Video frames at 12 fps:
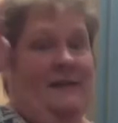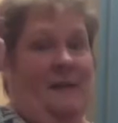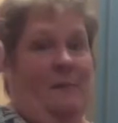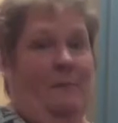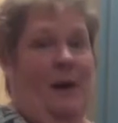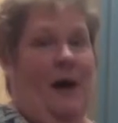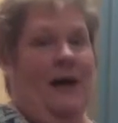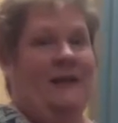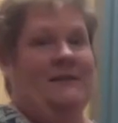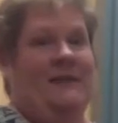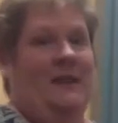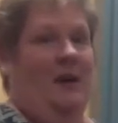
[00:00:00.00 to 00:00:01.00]
a
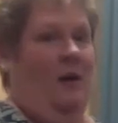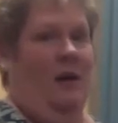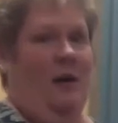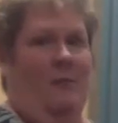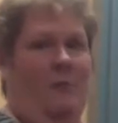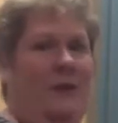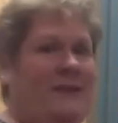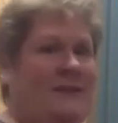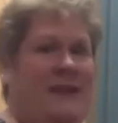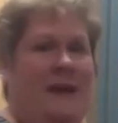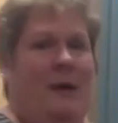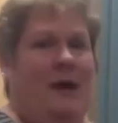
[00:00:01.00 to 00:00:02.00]
Bossy R. And what does
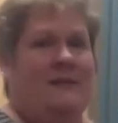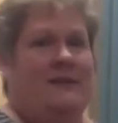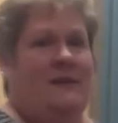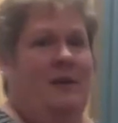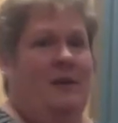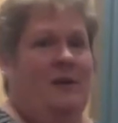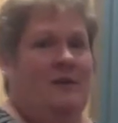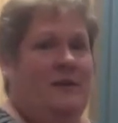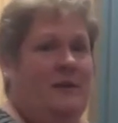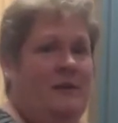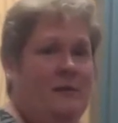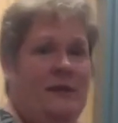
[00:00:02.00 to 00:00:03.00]
that Bossy R
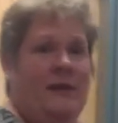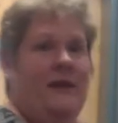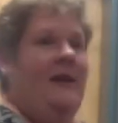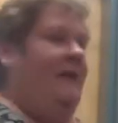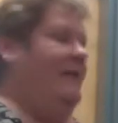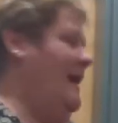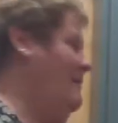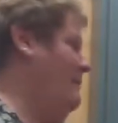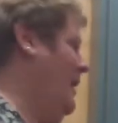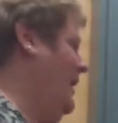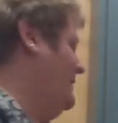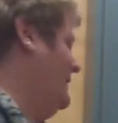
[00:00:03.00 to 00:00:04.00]
do? That
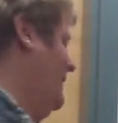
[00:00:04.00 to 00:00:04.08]
Bossy